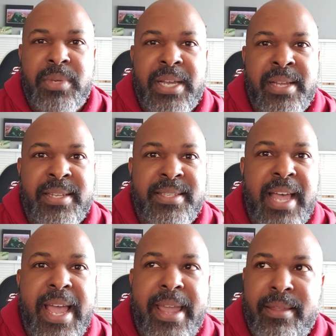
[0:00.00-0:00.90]
a
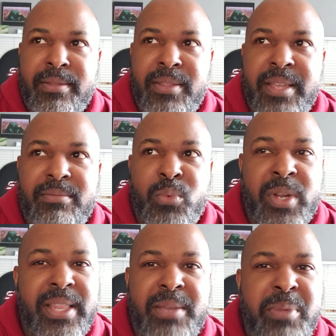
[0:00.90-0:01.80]
design that
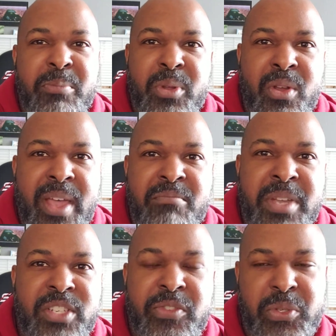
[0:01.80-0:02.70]
really people don't have
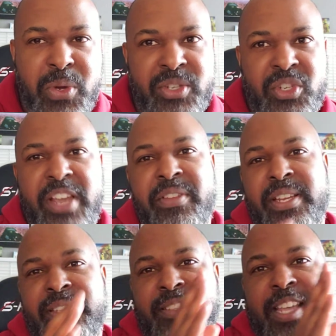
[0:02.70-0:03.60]
much of a choice. You're given a
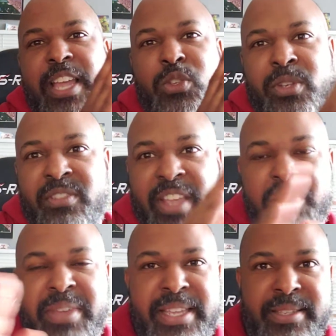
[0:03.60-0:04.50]
design choice of A,
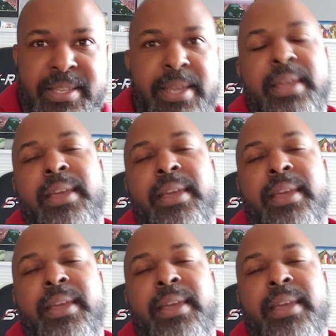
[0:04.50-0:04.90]
B, and C.